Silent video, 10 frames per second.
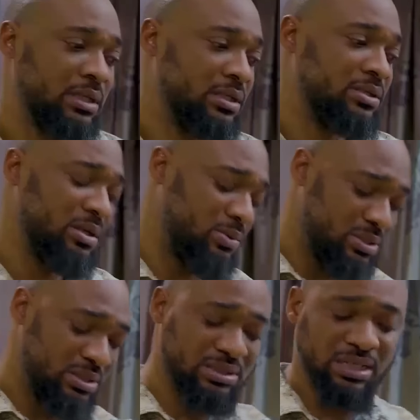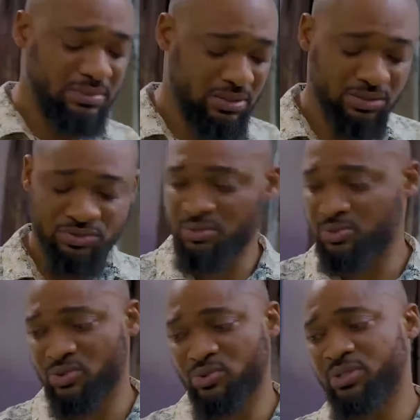Daddy, you're wasting time now. Do you want me
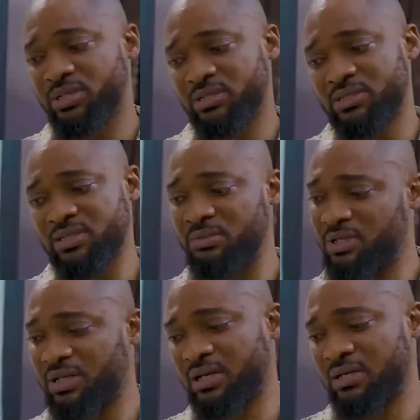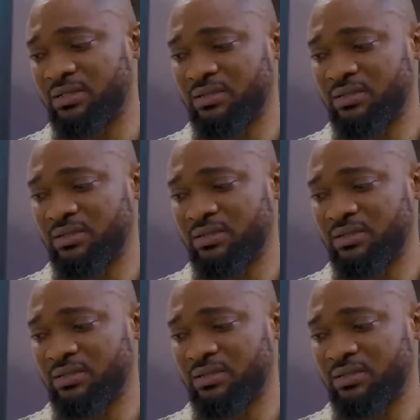to go late? Give me a car.